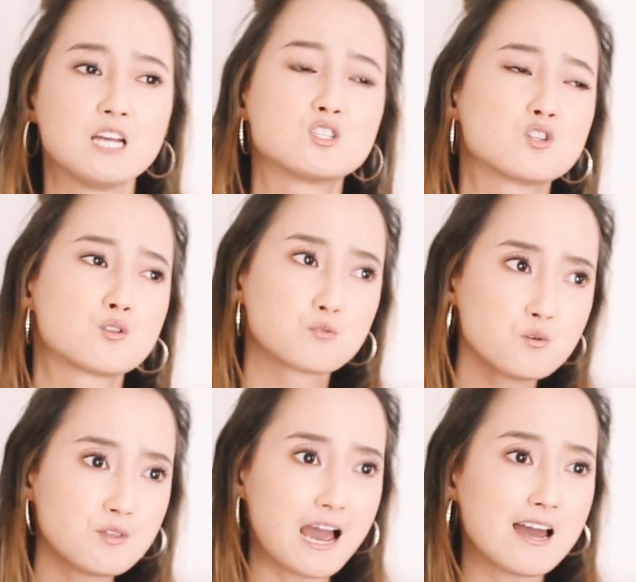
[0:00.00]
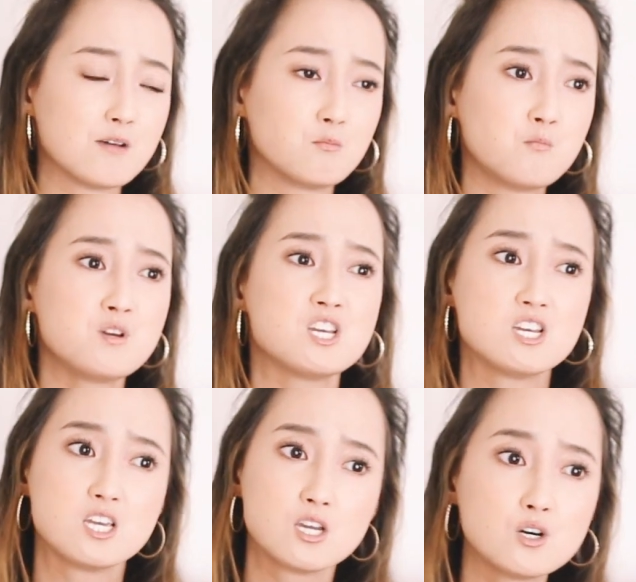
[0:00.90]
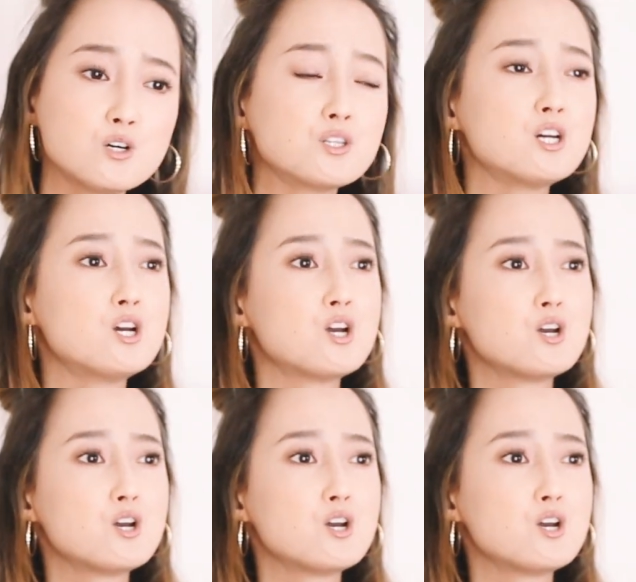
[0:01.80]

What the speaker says: It's through that, and when we yield